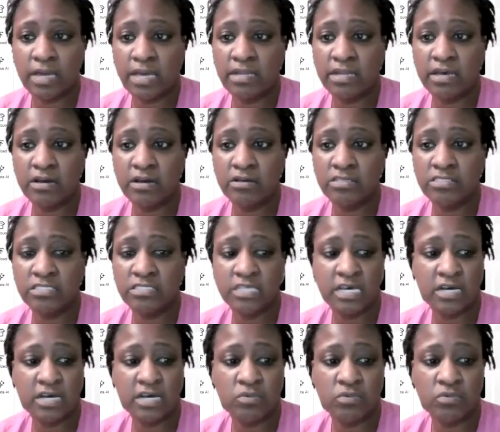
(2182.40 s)
Okay, there
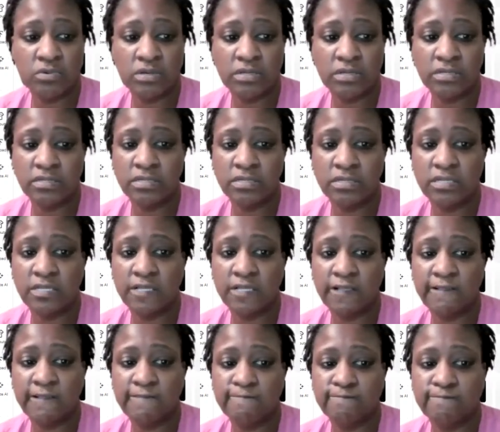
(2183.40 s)
goes second one.
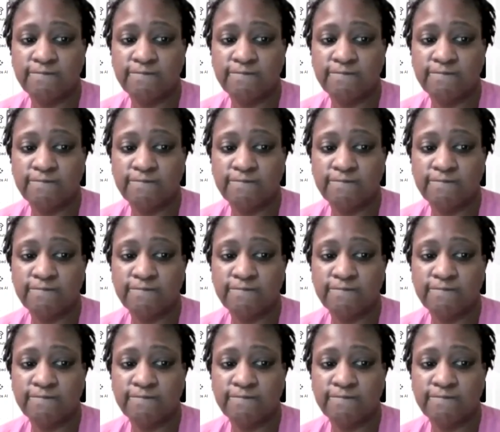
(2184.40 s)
